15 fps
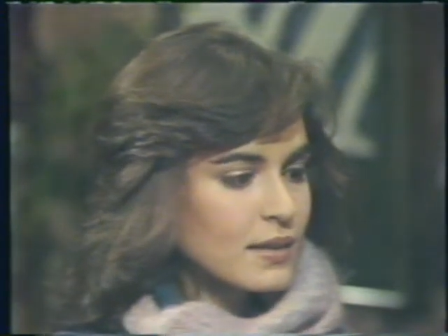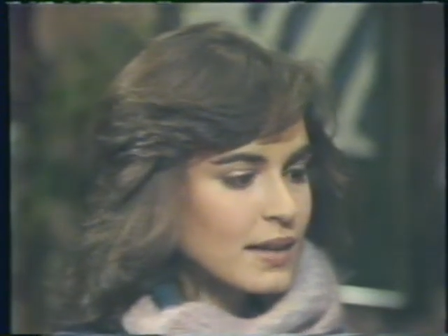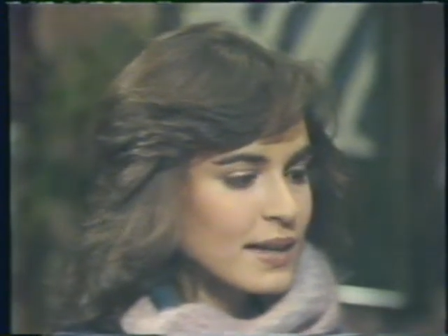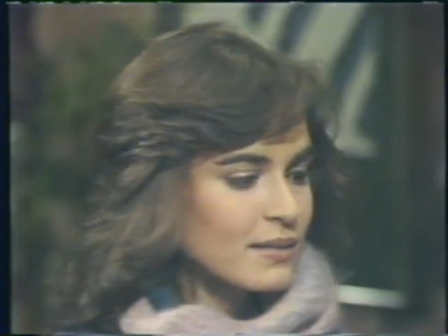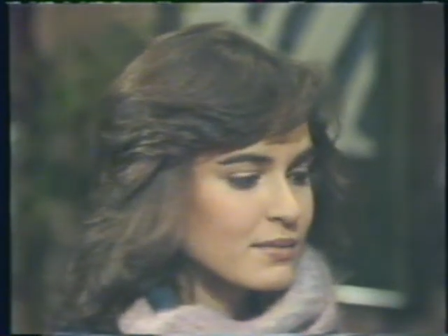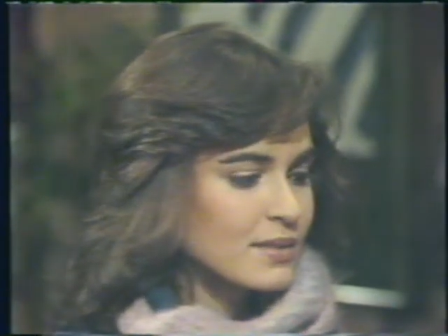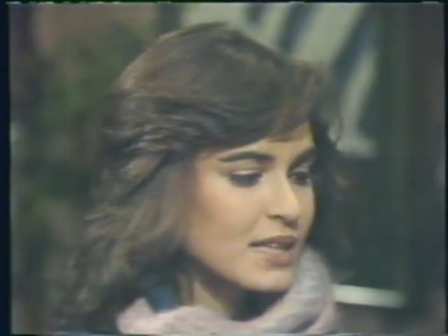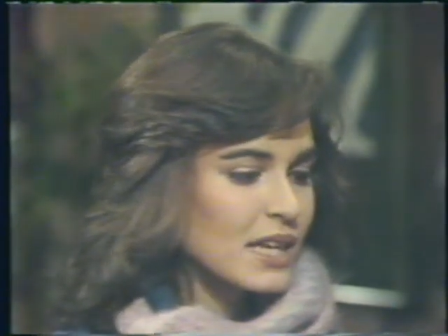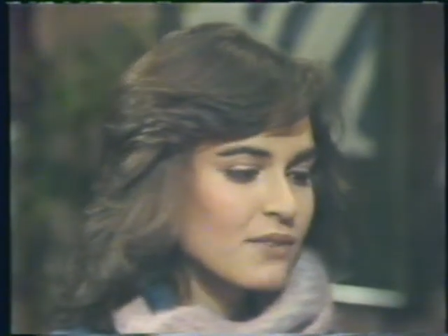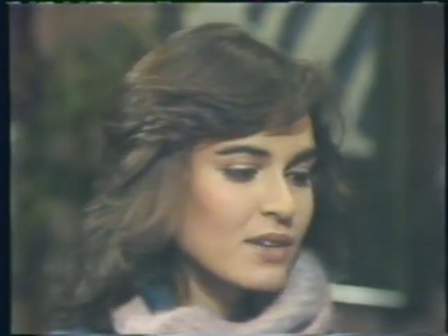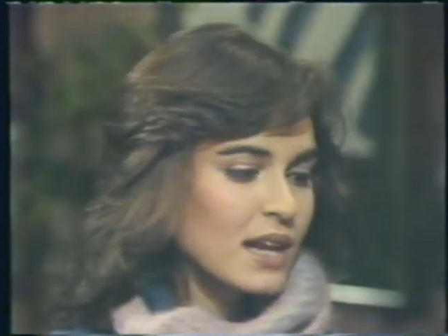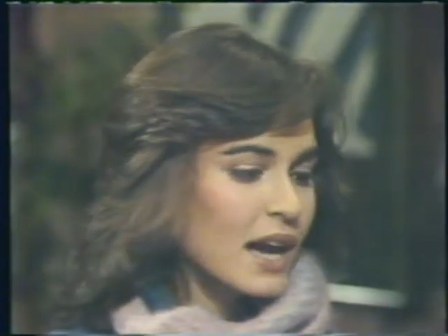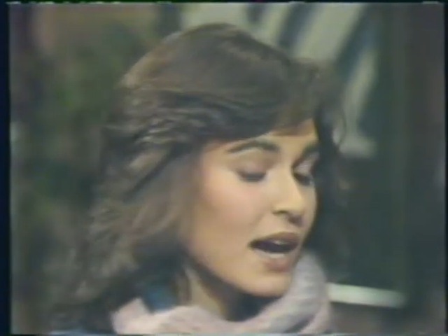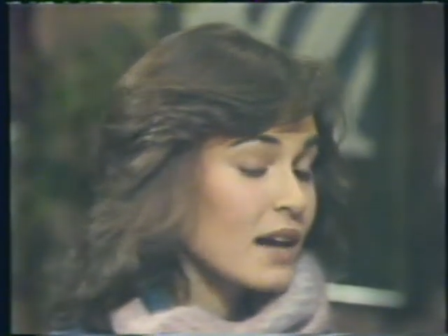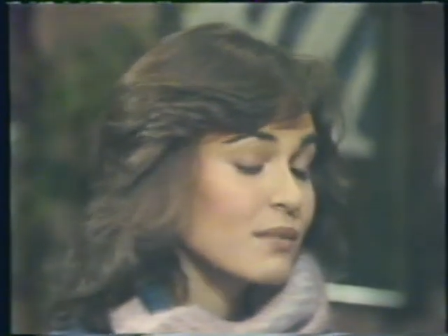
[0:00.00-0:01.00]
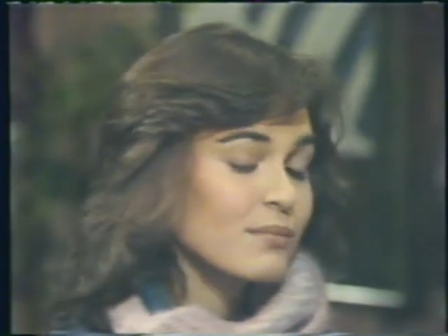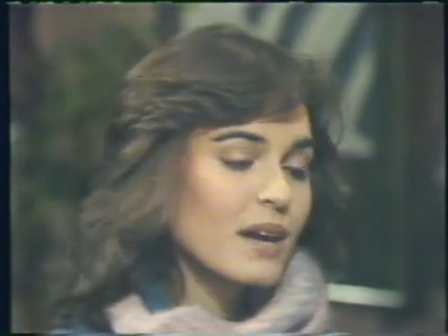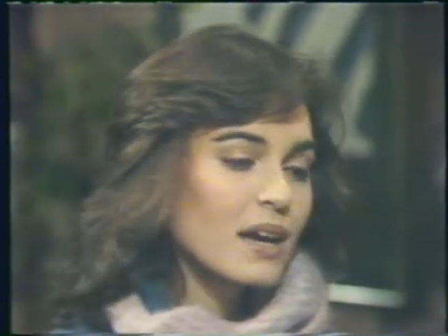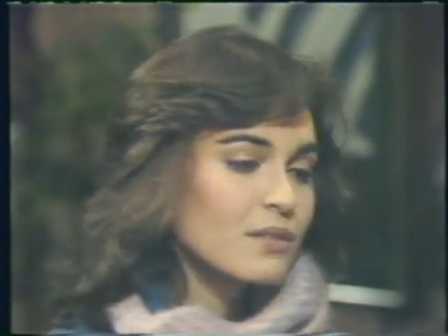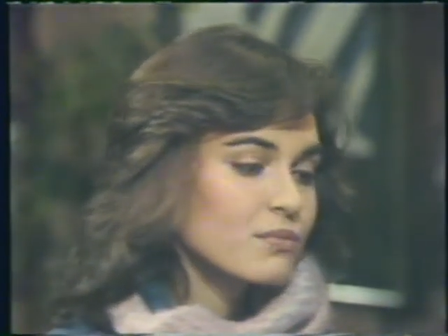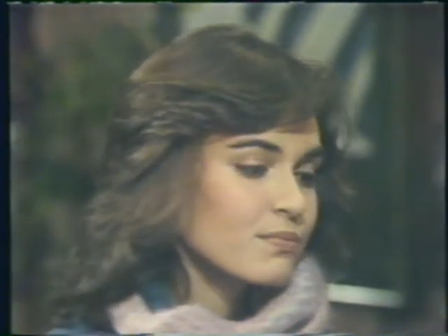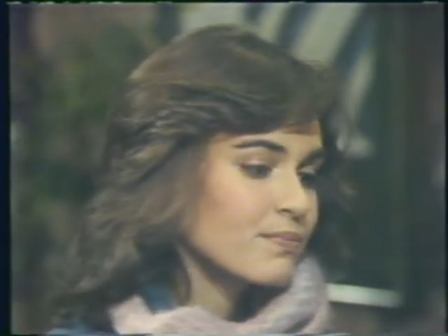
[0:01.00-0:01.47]
And David, I,
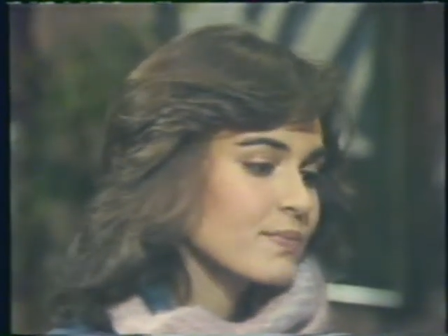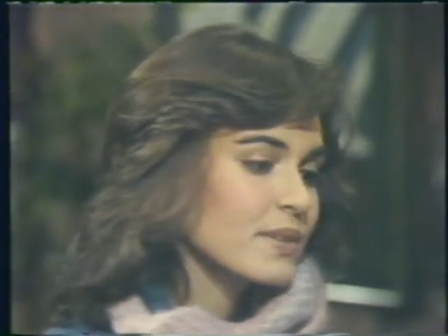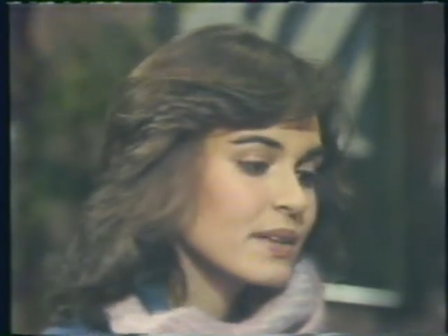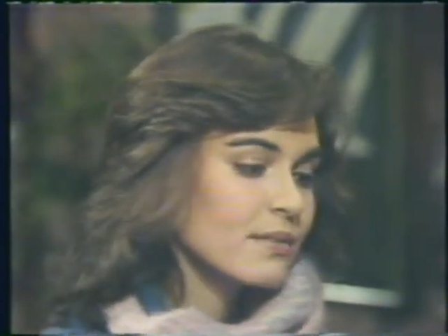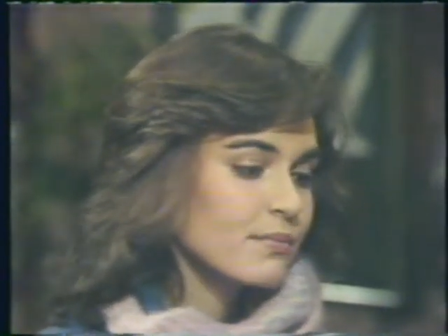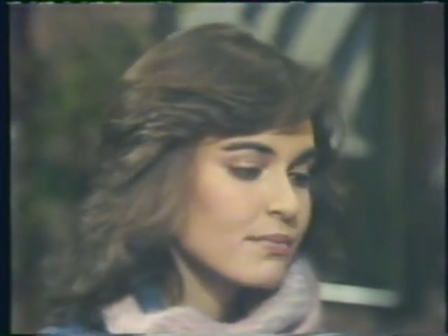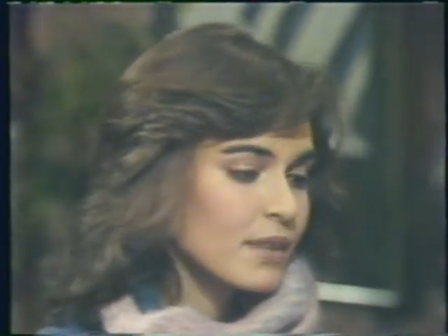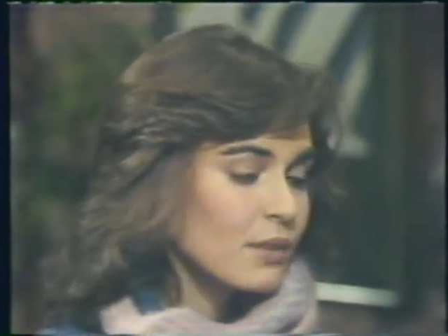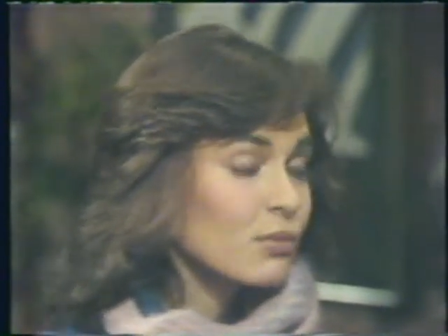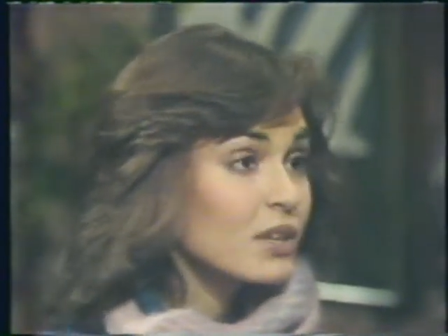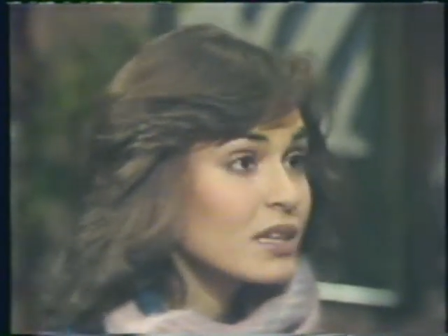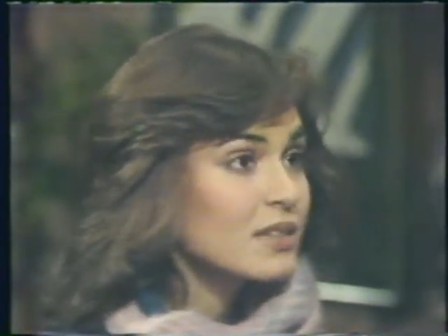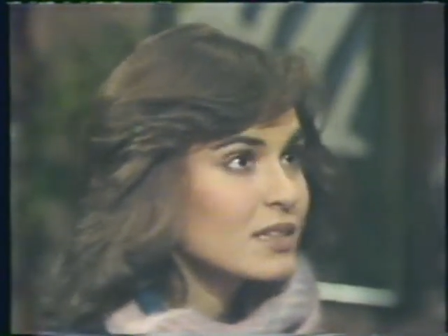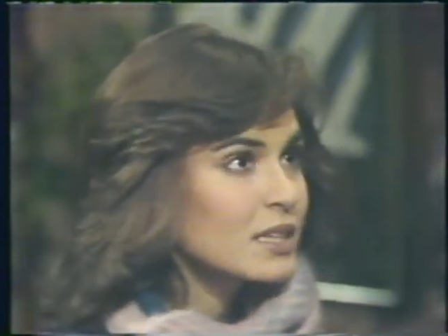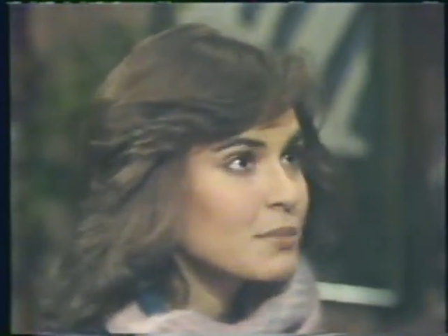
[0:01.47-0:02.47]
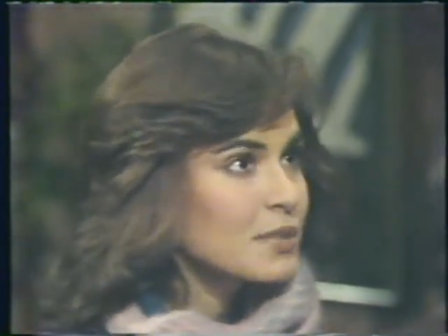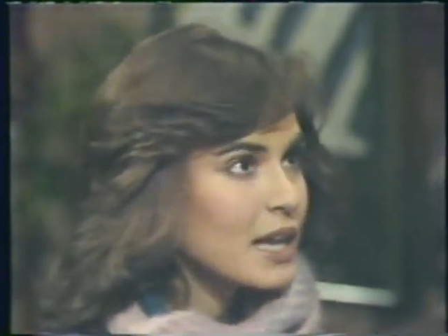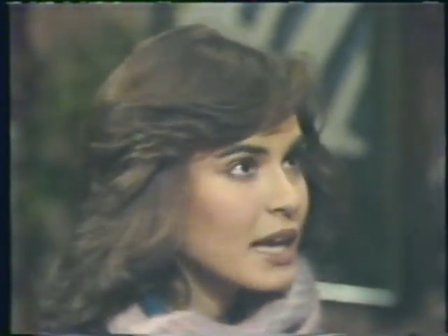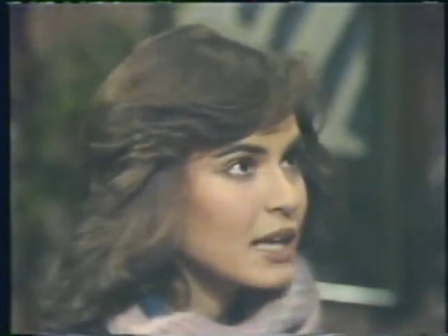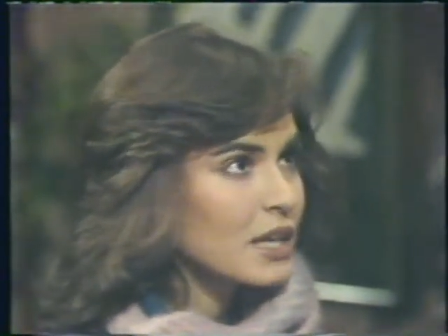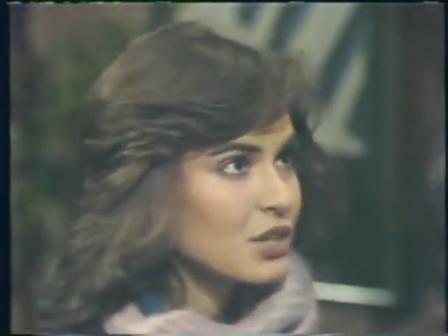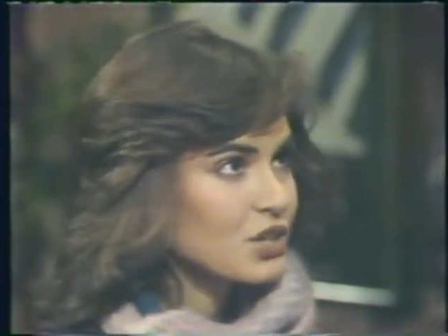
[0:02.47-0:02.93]
they really seem to
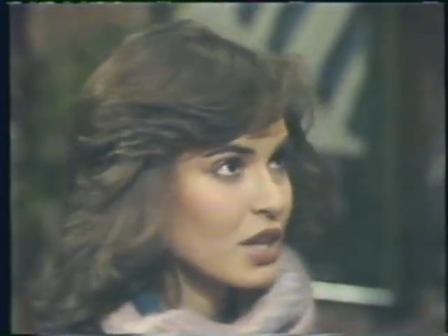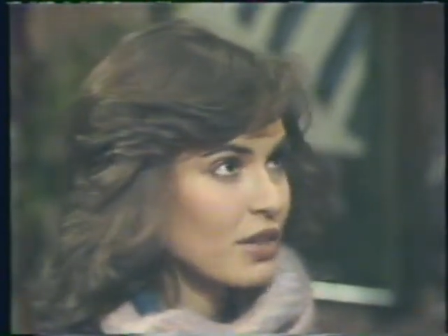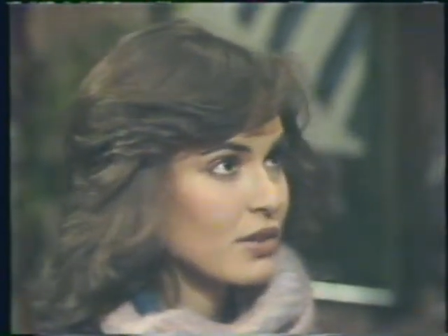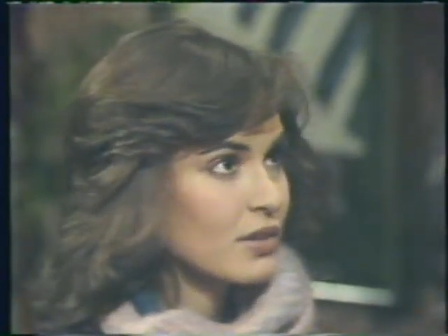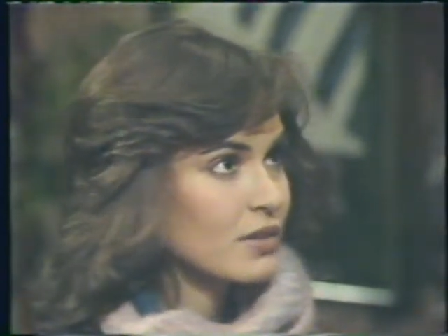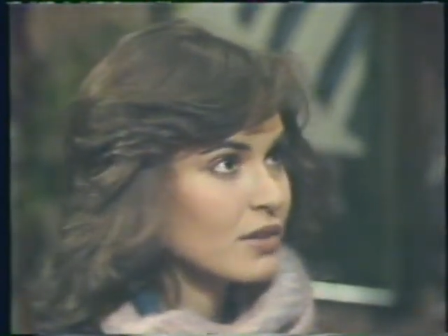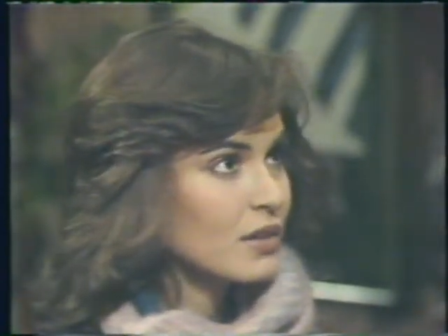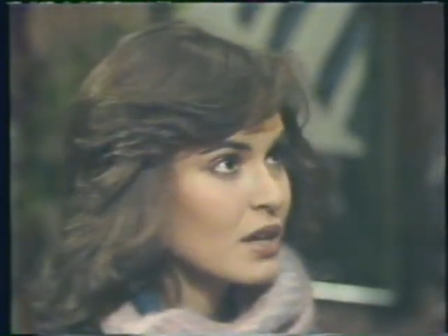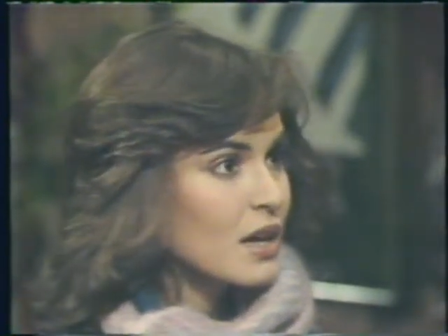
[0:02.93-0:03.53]
hate each other.